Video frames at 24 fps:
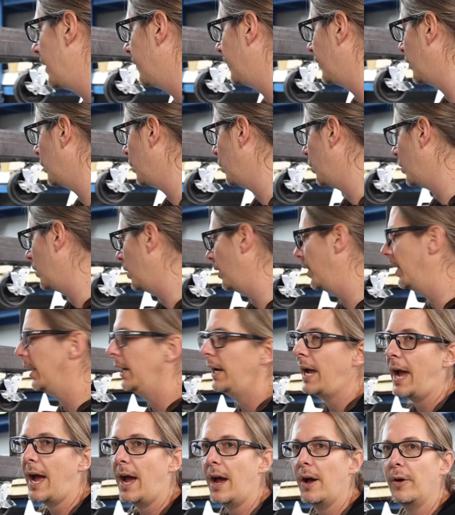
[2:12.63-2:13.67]
of the
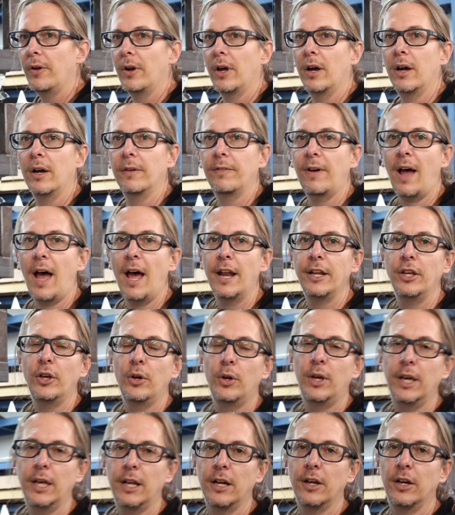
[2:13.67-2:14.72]
worry out of how do
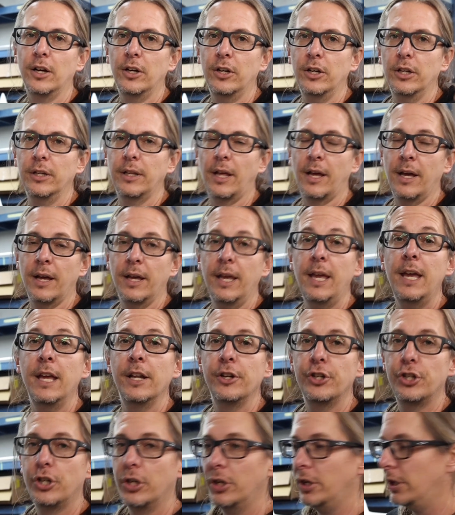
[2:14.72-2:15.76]
you get a
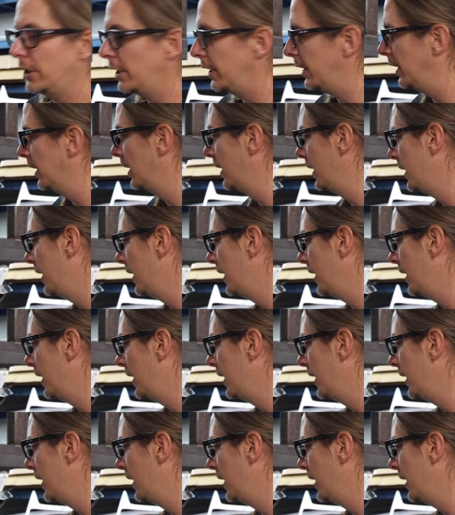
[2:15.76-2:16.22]
hinged hood